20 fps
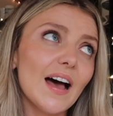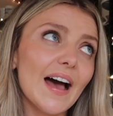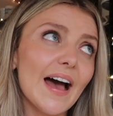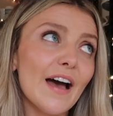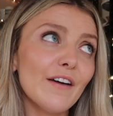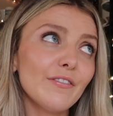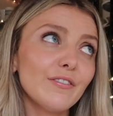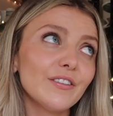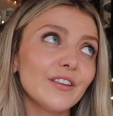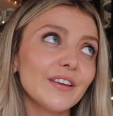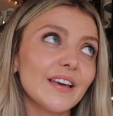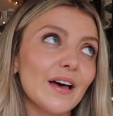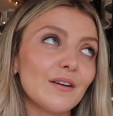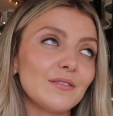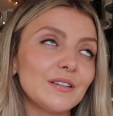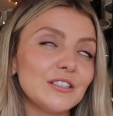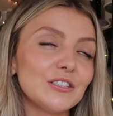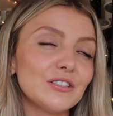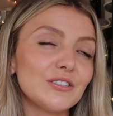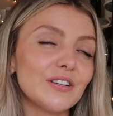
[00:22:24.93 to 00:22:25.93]
I feel like I'll
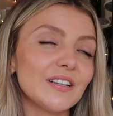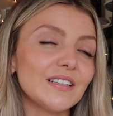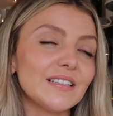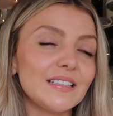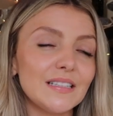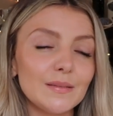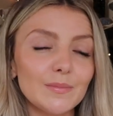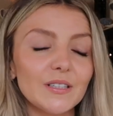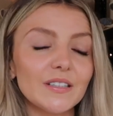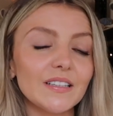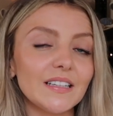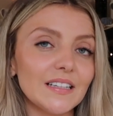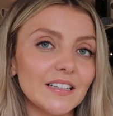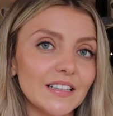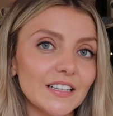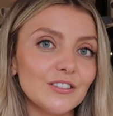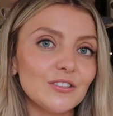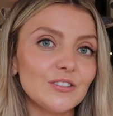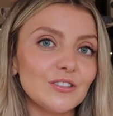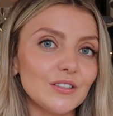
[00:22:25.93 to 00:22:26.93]
need to do a deep clean of
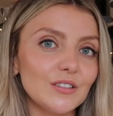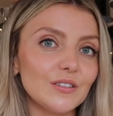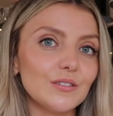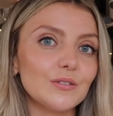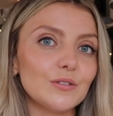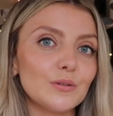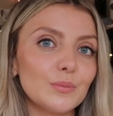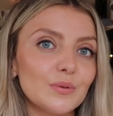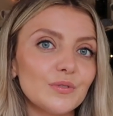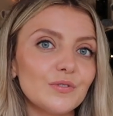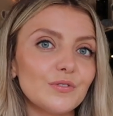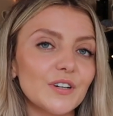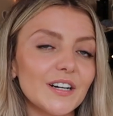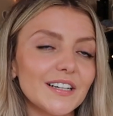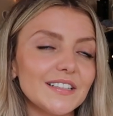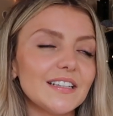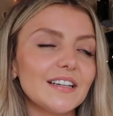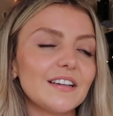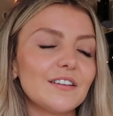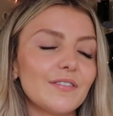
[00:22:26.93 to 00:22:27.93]
this studio though before
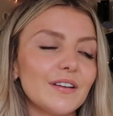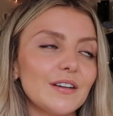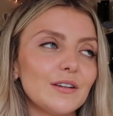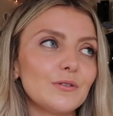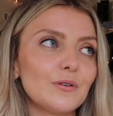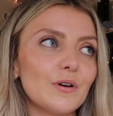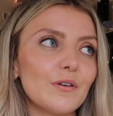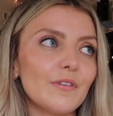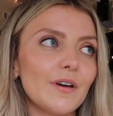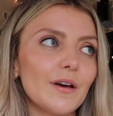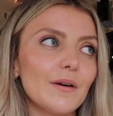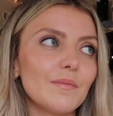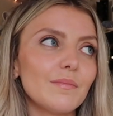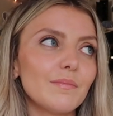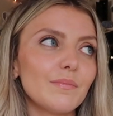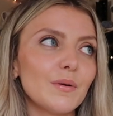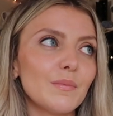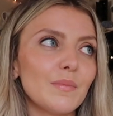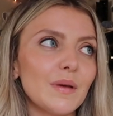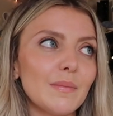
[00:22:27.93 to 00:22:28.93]
I take a video of it,
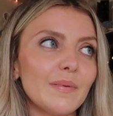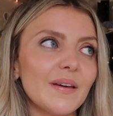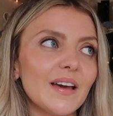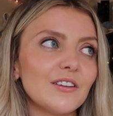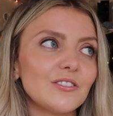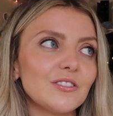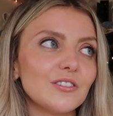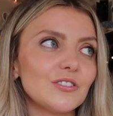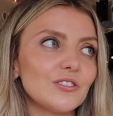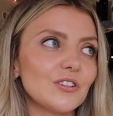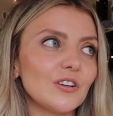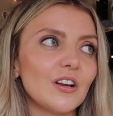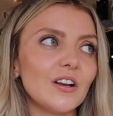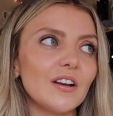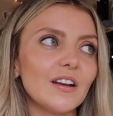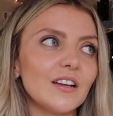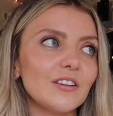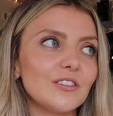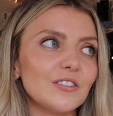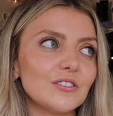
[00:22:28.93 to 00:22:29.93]
but maybe I just
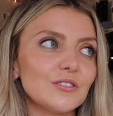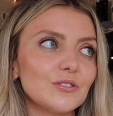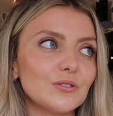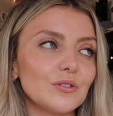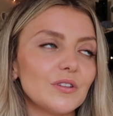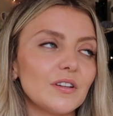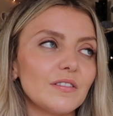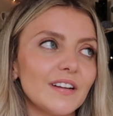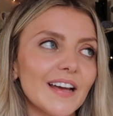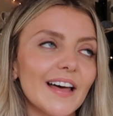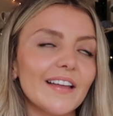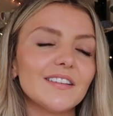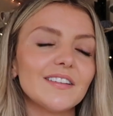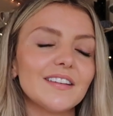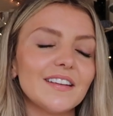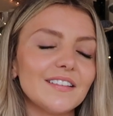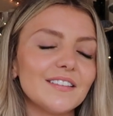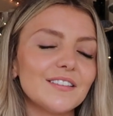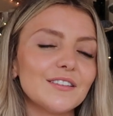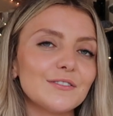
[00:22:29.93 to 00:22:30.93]
shouldn't and just show the
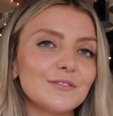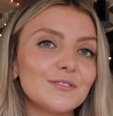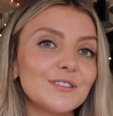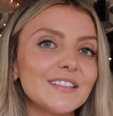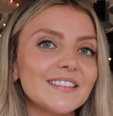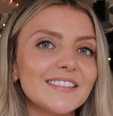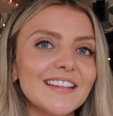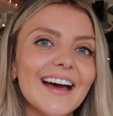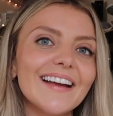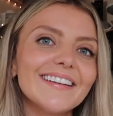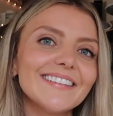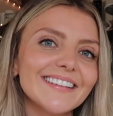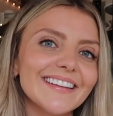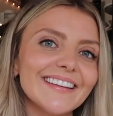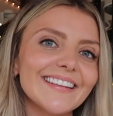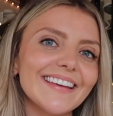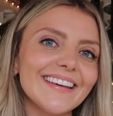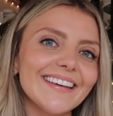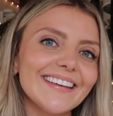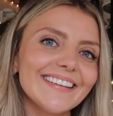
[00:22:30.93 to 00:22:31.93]
realities of what it's
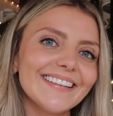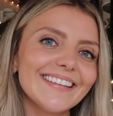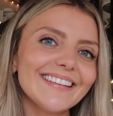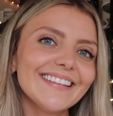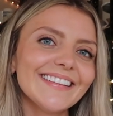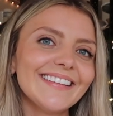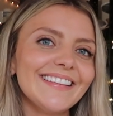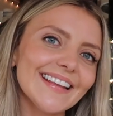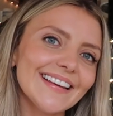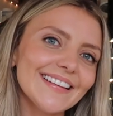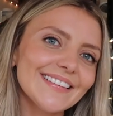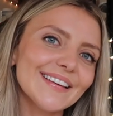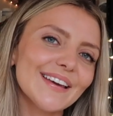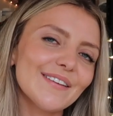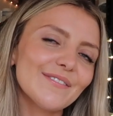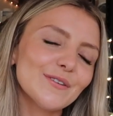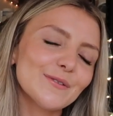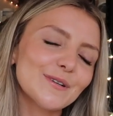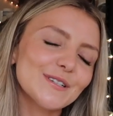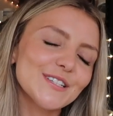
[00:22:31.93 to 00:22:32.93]
actually like. Thanks
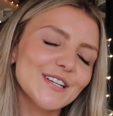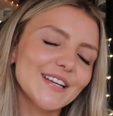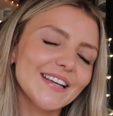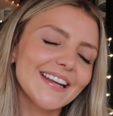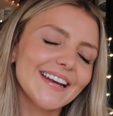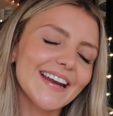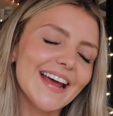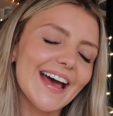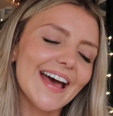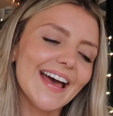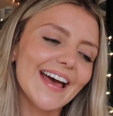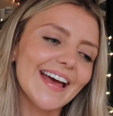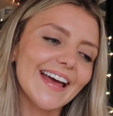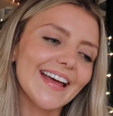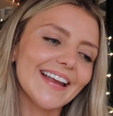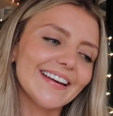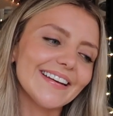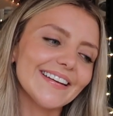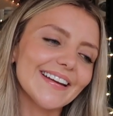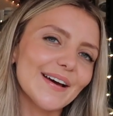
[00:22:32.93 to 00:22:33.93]
again for watching,
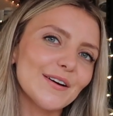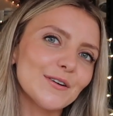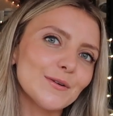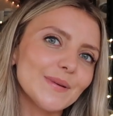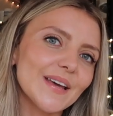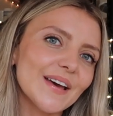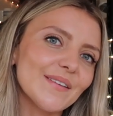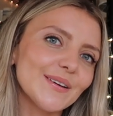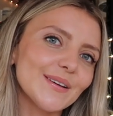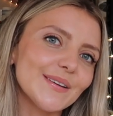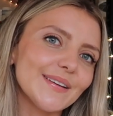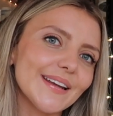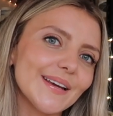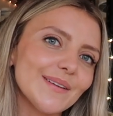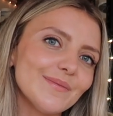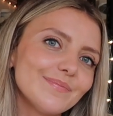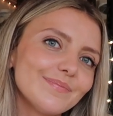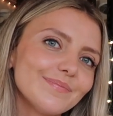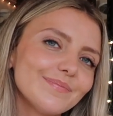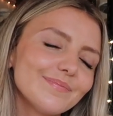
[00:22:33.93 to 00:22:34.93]
and I hope you have a good day.
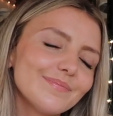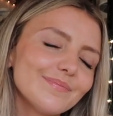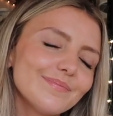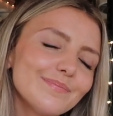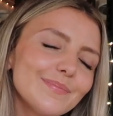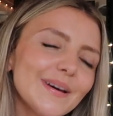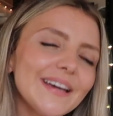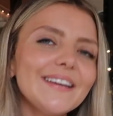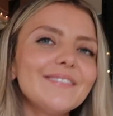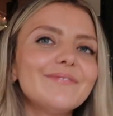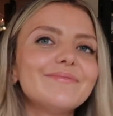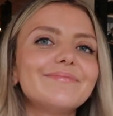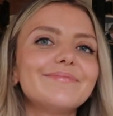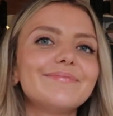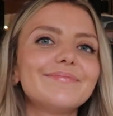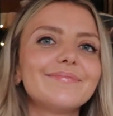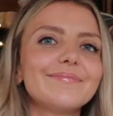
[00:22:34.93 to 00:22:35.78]
Bye!